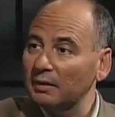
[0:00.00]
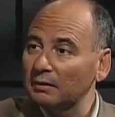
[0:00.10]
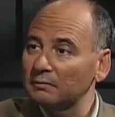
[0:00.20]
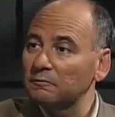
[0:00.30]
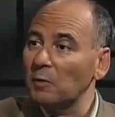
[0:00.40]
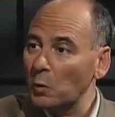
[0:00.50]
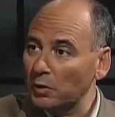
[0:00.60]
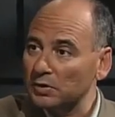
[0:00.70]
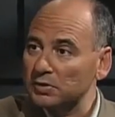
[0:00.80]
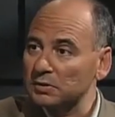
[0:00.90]

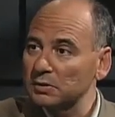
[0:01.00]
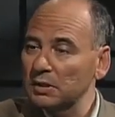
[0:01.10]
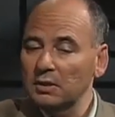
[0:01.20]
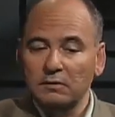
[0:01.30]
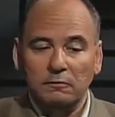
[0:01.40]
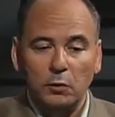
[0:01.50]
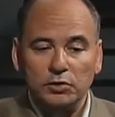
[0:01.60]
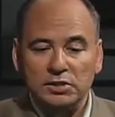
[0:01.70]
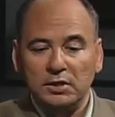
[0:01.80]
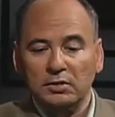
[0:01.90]
focus,
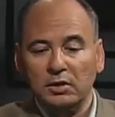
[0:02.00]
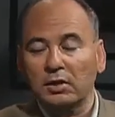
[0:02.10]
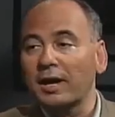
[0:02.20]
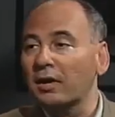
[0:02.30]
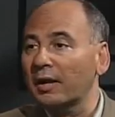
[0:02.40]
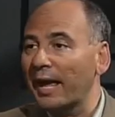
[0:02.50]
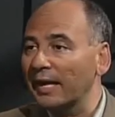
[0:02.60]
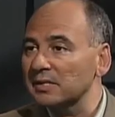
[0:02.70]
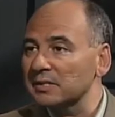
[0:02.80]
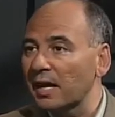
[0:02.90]
focusing on
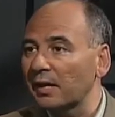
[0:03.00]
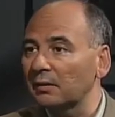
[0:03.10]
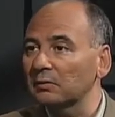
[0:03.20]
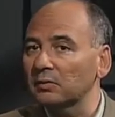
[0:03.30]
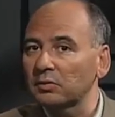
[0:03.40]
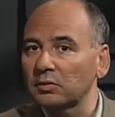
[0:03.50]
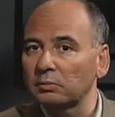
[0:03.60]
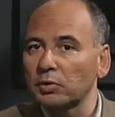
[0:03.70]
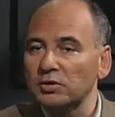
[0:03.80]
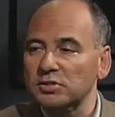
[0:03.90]
exile, the
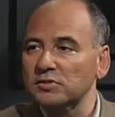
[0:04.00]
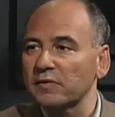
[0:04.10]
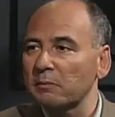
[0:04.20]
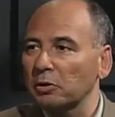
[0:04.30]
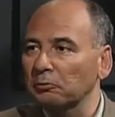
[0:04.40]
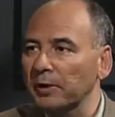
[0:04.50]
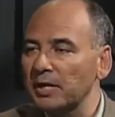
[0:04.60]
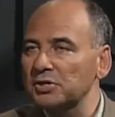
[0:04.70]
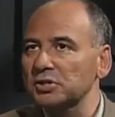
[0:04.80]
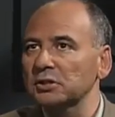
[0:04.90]
process of
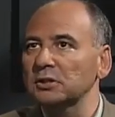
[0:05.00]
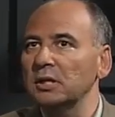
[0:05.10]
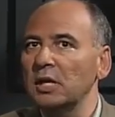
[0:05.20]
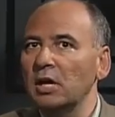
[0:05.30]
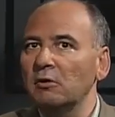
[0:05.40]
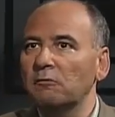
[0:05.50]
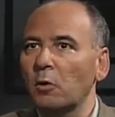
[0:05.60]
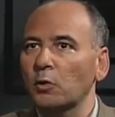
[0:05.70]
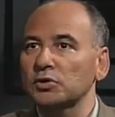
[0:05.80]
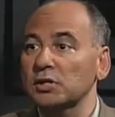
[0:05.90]
immigration,
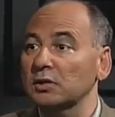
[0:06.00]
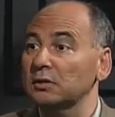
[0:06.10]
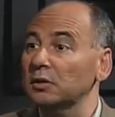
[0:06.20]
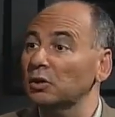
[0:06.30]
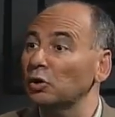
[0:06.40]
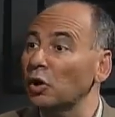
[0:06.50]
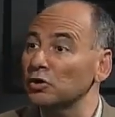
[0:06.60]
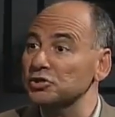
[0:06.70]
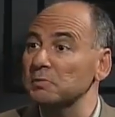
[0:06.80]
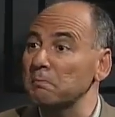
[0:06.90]
focusing on a
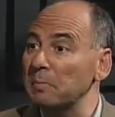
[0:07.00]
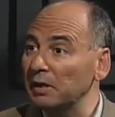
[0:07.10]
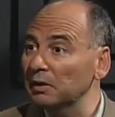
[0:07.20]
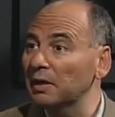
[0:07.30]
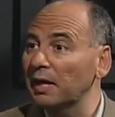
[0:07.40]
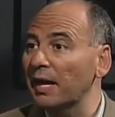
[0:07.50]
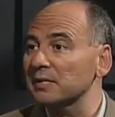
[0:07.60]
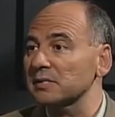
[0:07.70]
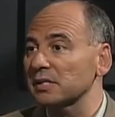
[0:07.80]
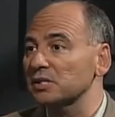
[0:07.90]
largely
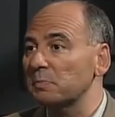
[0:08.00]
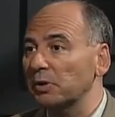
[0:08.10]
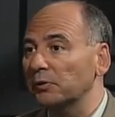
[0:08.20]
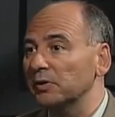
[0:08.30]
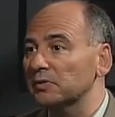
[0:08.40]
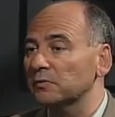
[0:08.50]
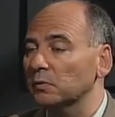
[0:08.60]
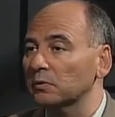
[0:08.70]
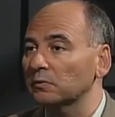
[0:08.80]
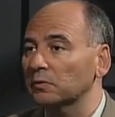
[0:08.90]
middle-class experience
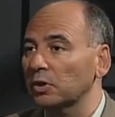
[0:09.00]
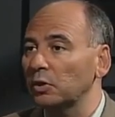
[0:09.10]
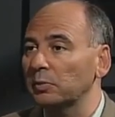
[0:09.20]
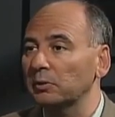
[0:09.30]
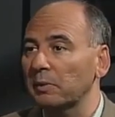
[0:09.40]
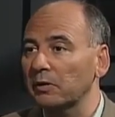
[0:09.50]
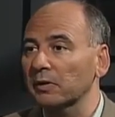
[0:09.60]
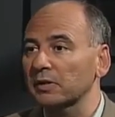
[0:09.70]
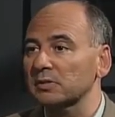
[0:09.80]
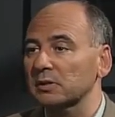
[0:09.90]
for Cuban
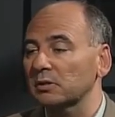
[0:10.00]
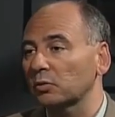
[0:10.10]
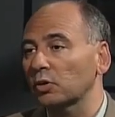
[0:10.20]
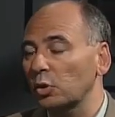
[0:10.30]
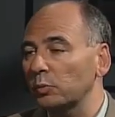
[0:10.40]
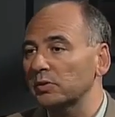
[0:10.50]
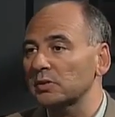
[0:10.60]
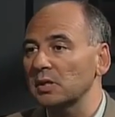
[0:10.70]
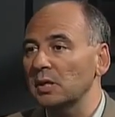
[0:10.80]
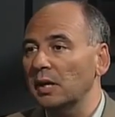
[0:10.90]
Americans or Cubans
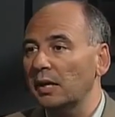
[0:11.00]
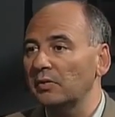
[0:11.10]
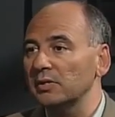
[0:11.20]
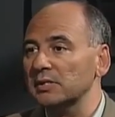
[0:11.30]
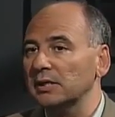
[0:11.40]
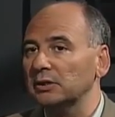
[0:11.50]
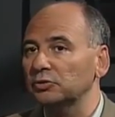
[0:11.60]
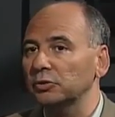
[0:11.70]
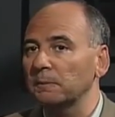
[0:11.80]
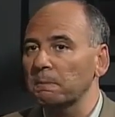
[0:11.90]
in this
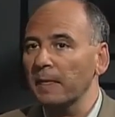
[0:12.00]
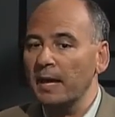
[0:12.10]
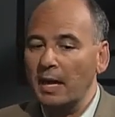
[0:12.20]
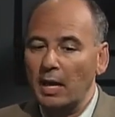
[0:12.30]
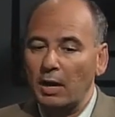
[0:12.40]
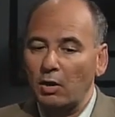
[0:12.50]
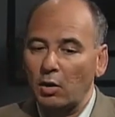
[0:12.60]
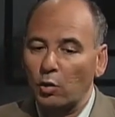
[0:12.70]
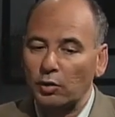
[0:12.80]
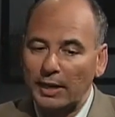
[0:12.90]
country.
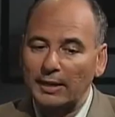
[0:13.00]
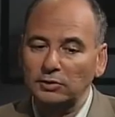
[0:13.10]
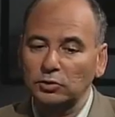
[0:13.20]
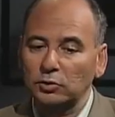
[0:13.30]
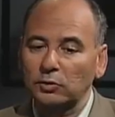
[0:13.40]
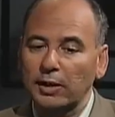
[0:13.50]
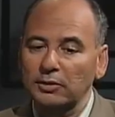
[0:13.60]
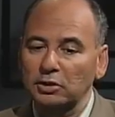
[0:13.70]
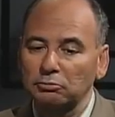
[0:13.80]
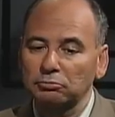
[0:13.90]
Orlando and the